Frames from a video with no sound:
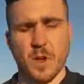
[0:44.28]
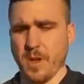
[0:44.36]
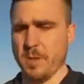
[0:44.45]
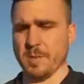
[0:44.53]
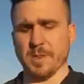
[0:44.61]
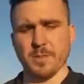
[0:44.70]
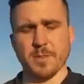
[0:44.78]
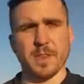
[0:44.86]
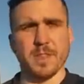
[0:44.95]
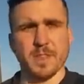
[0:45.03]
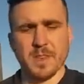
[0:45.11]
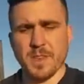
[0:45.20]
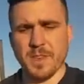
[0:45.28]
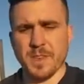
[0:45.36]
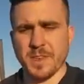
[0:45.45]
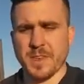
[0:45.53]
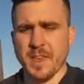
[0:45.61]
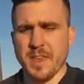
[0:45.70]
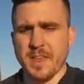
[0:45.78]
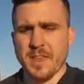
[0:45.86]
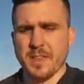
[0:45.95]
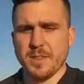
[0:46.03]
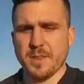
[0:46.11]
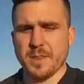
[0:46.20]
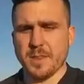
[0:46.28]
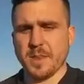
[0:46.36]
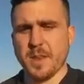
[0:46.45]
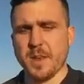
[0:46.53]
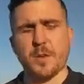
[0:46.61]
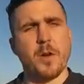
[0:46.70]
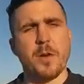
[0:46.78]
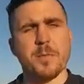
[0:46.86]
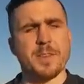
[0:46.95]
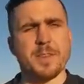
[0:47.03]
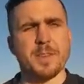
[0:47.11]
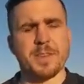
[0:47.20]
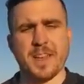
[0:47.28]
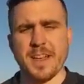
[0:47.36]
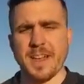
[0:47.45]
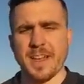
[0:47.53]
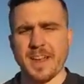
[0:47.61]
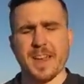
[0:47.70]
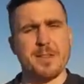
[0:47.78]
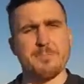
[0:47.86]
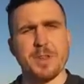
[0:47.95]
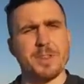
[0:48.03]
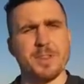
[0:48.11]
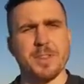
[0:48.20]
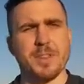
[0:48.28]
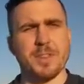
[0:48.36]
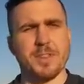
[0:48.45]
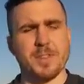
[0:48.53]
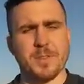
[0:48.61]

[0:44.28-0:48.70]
Oh, absolutely. This is an enormous and ambitious